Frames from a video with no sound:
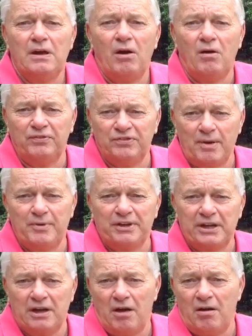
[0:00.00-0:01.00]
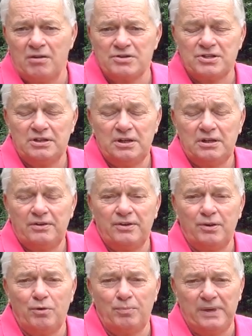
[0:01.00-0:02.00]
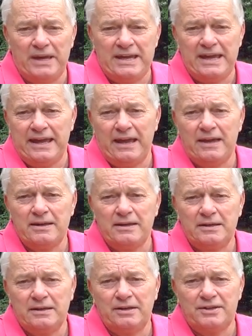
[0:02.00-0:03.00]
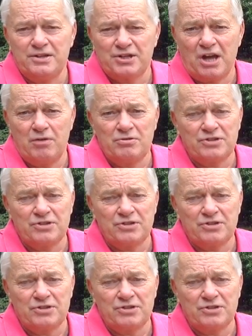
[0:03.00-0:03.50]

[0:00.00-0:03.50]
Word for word: of some of the cars that will be here at the show.